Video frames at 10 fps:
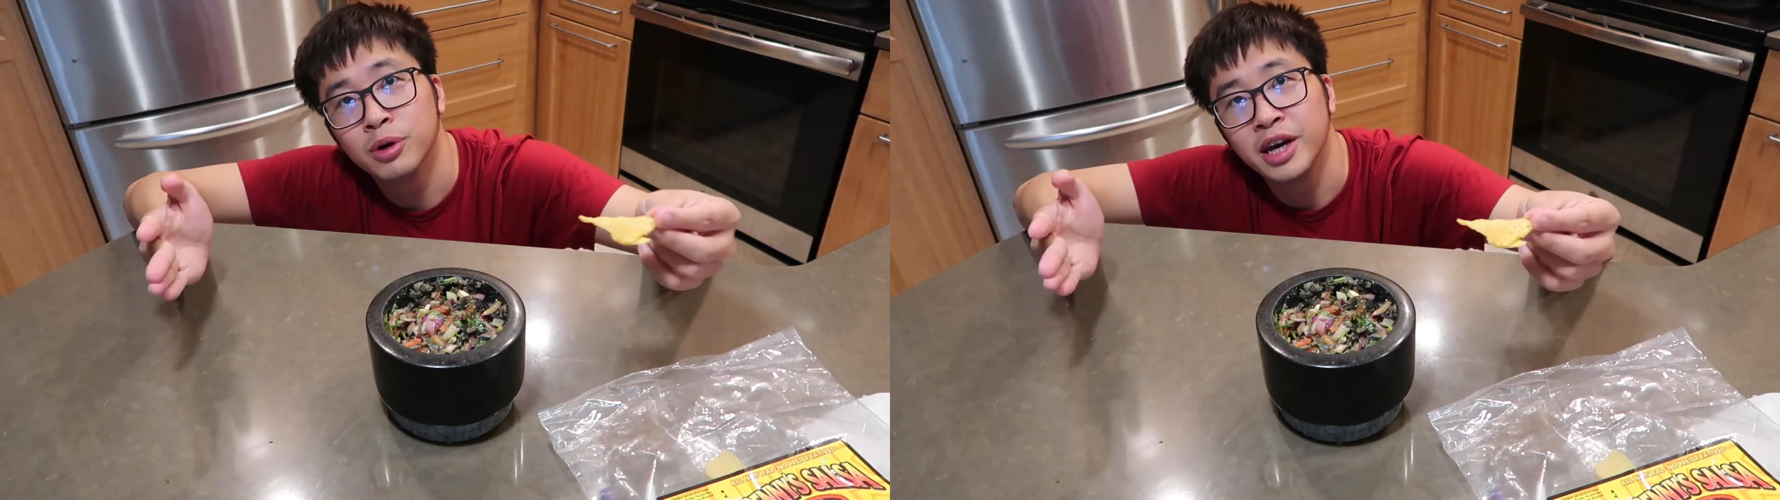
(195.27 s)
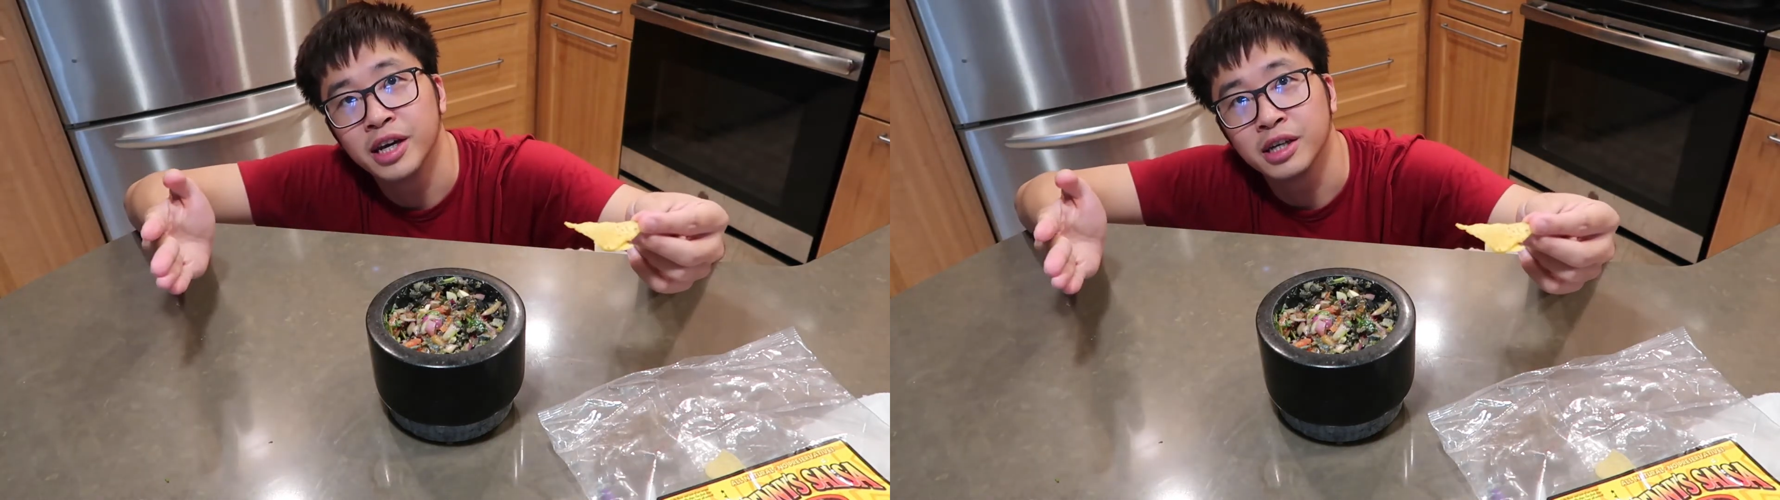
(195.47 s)

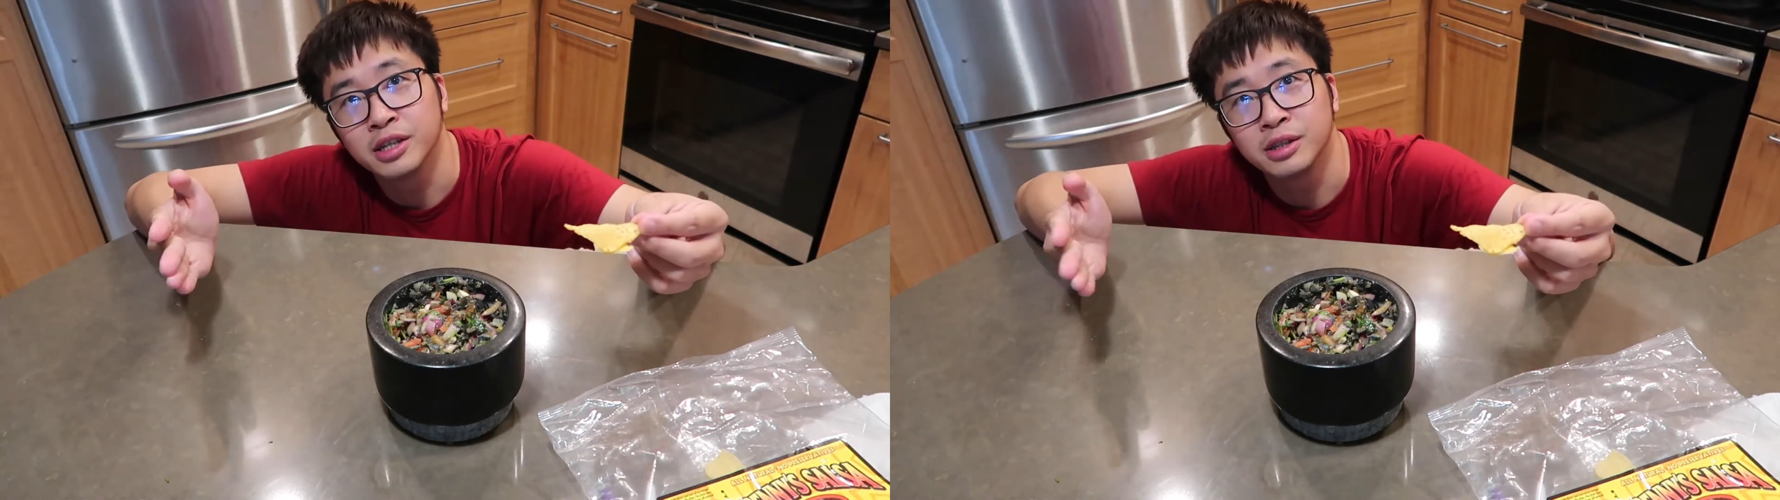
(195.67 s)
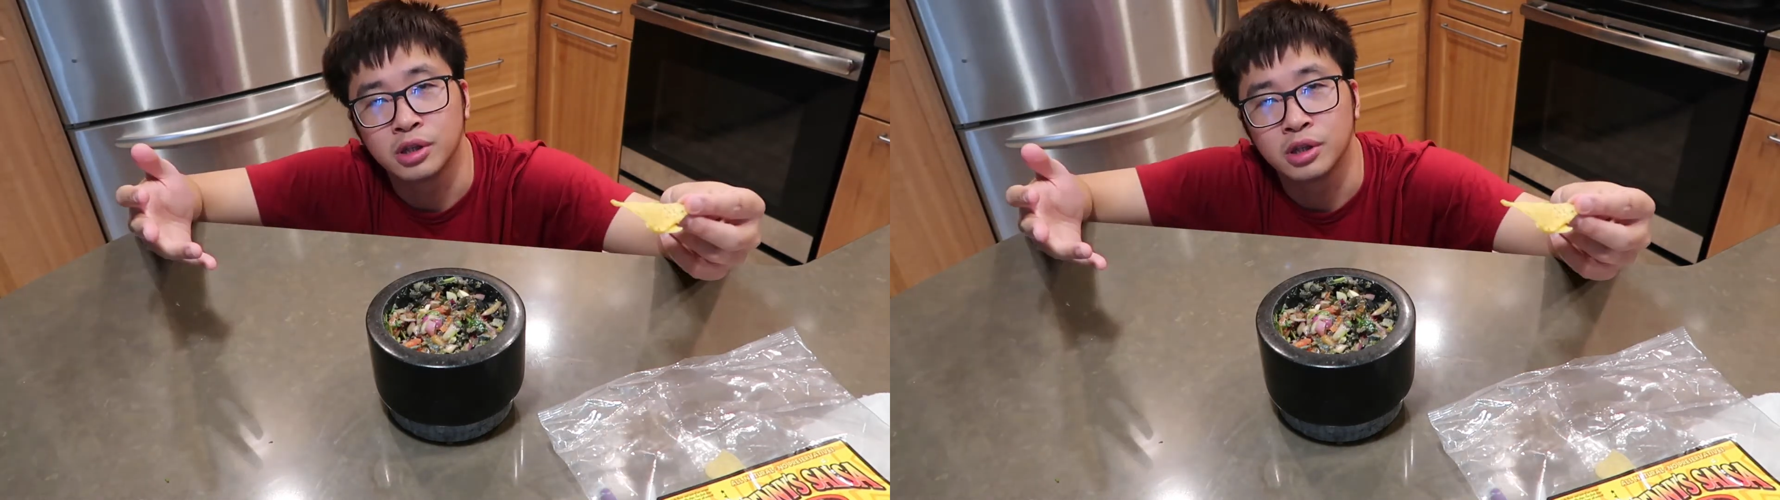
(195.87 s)
egg.